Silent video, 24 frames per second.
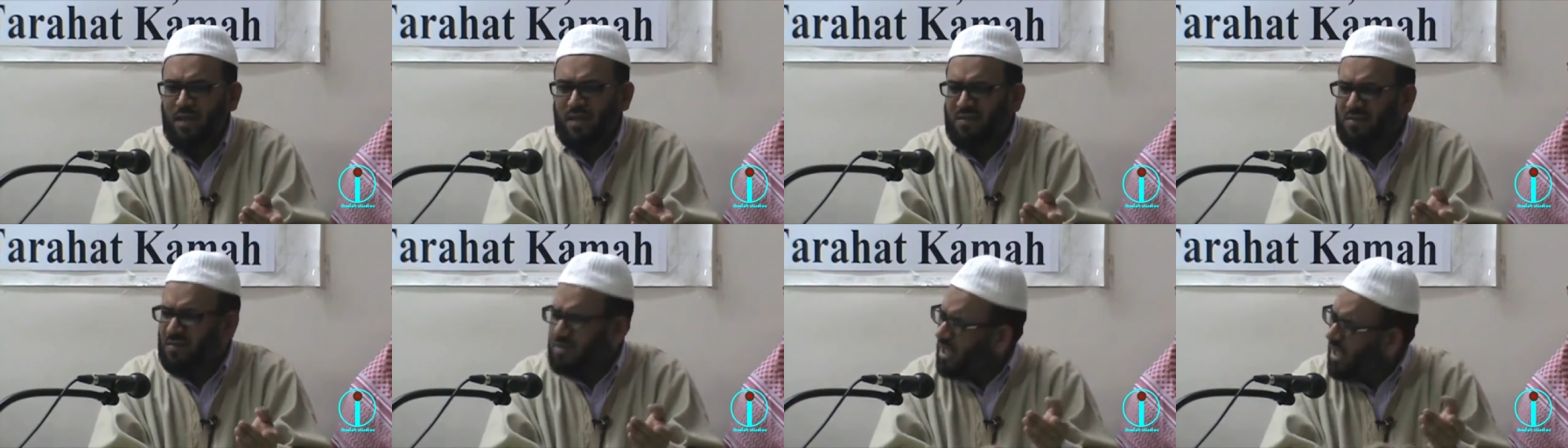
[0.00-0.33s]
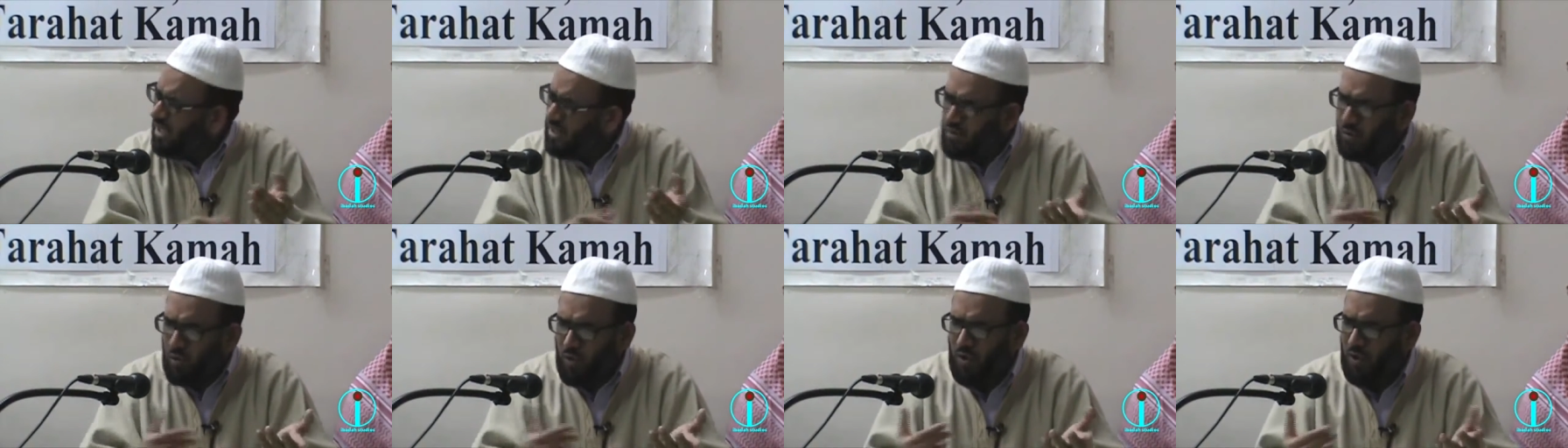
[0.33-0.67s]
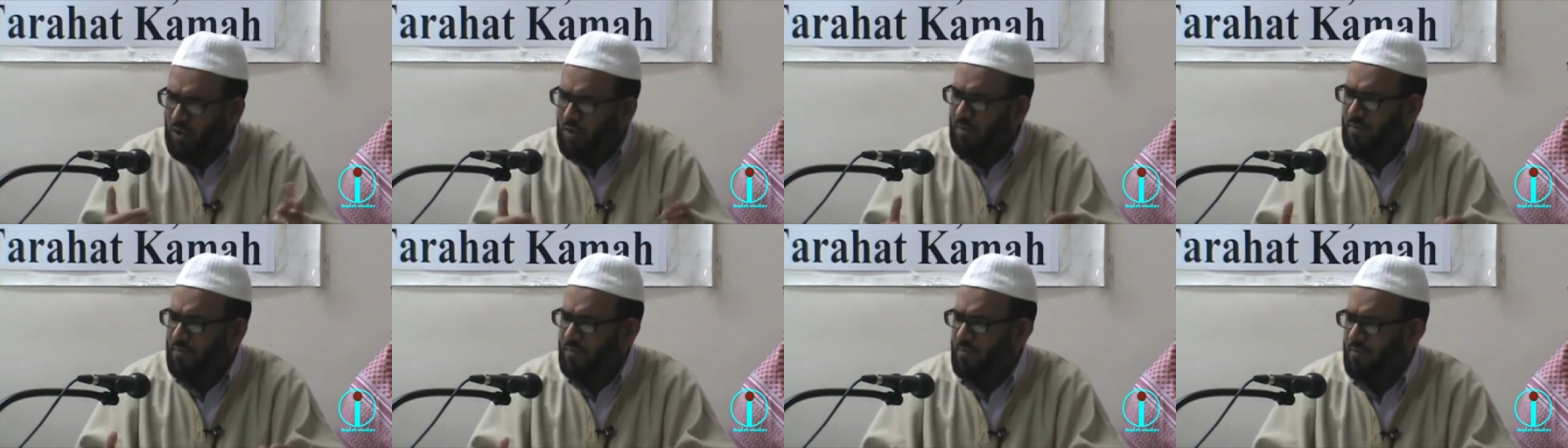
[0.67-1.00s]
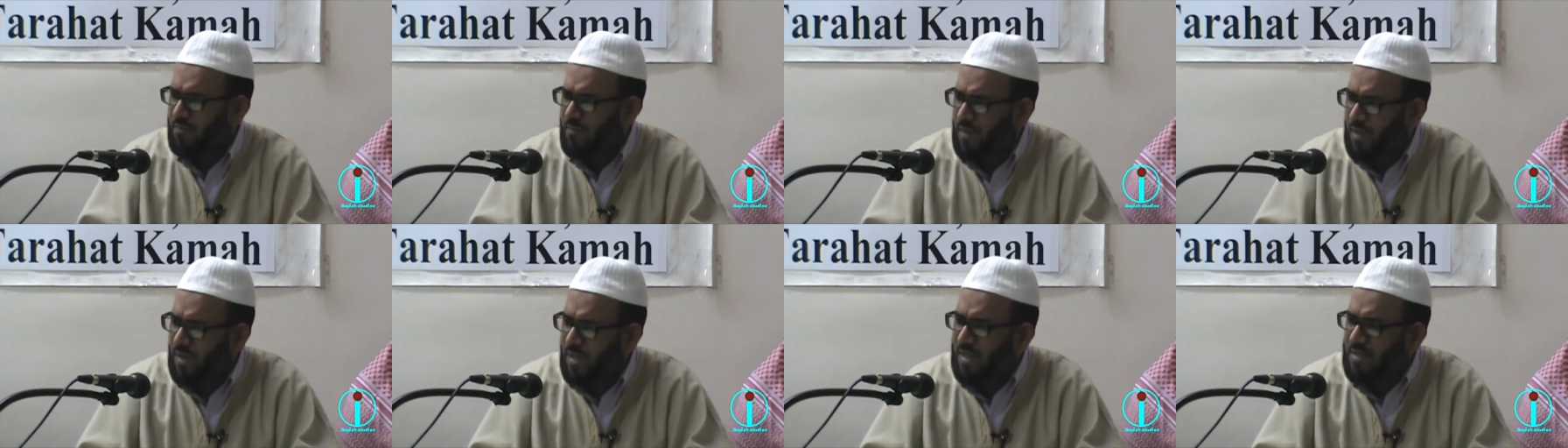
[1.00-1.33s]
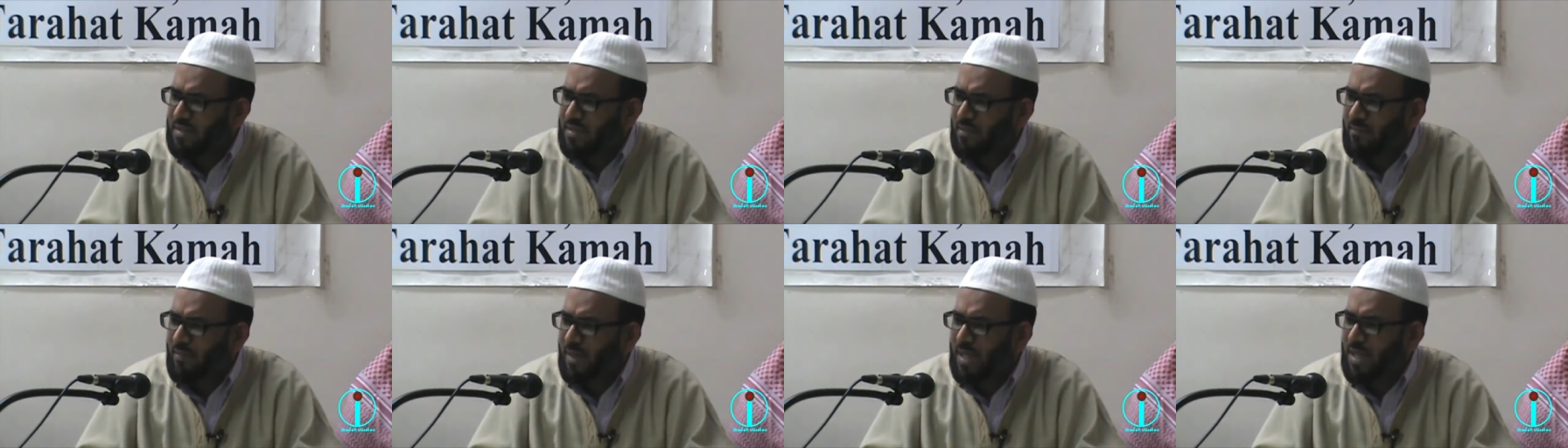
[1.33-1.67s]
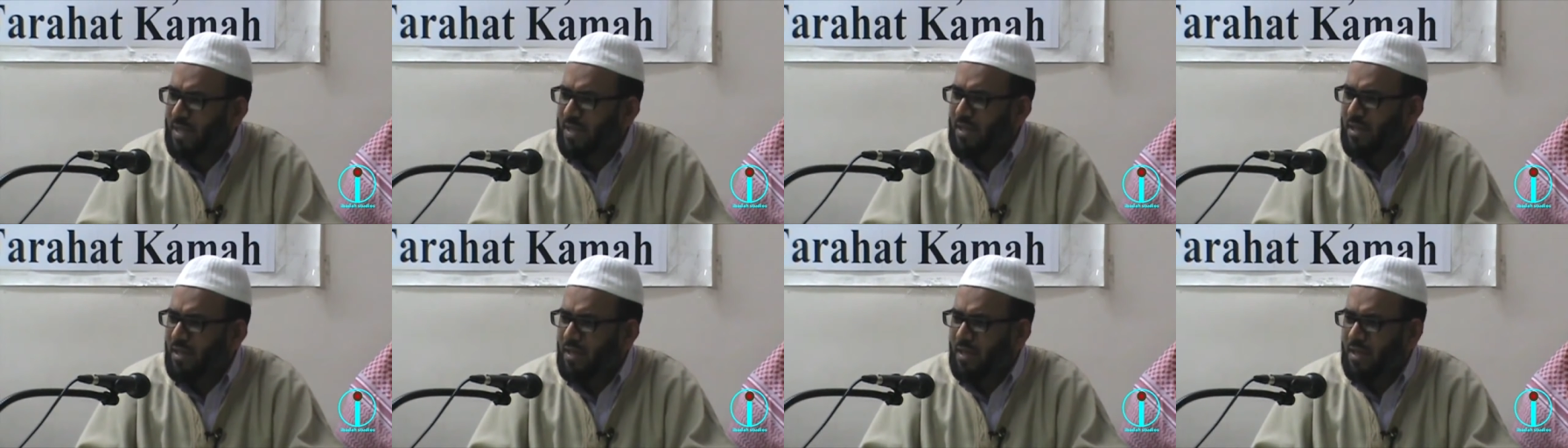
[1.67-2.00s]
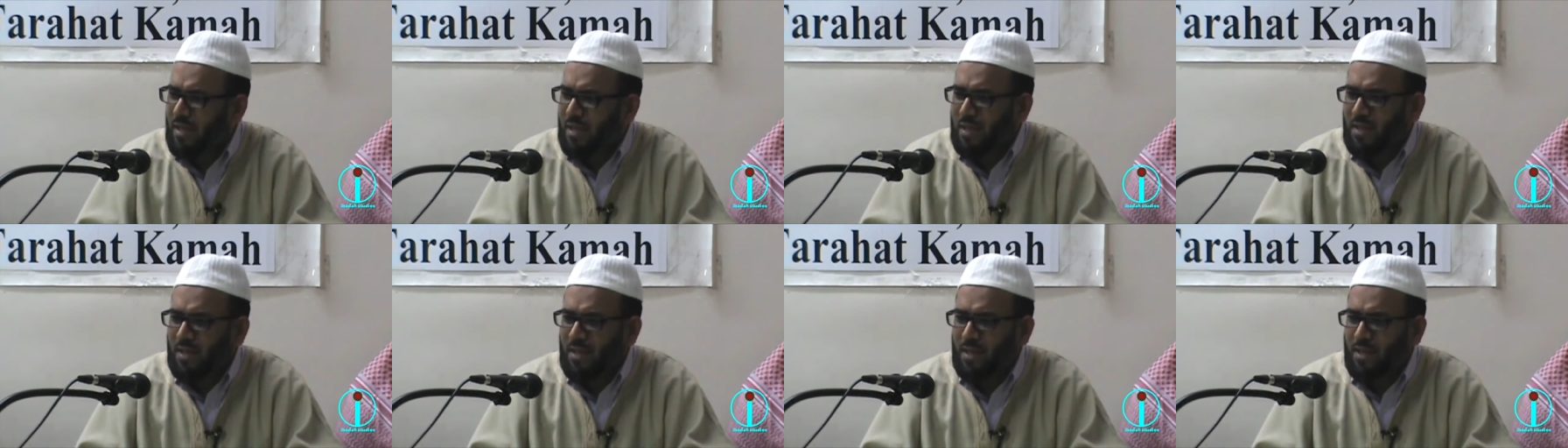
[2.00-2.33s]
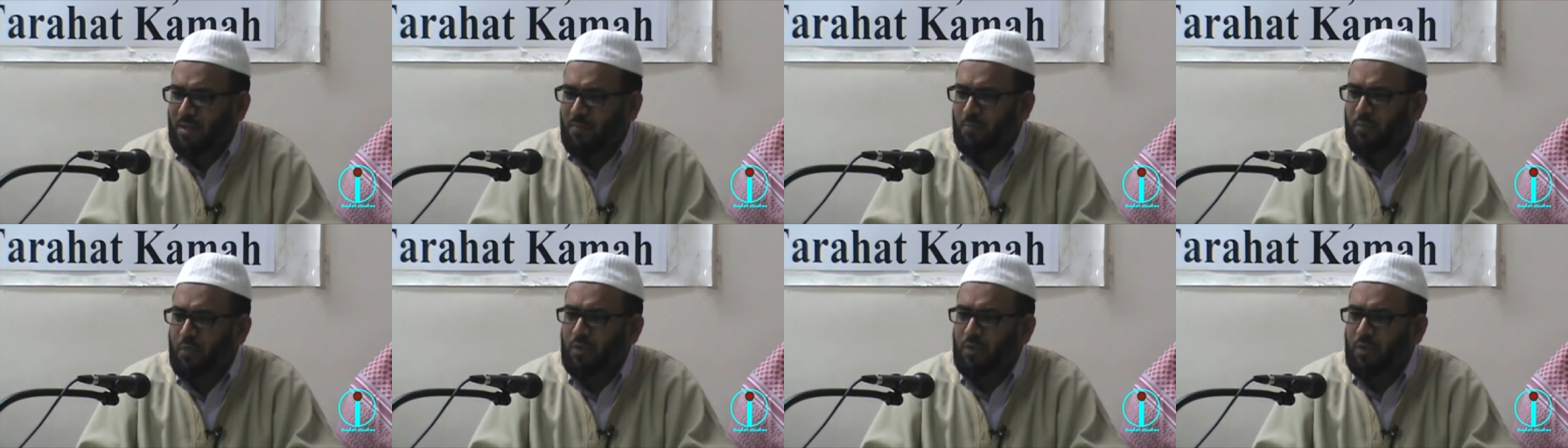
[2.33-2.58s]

A tight hood, like somebody uh,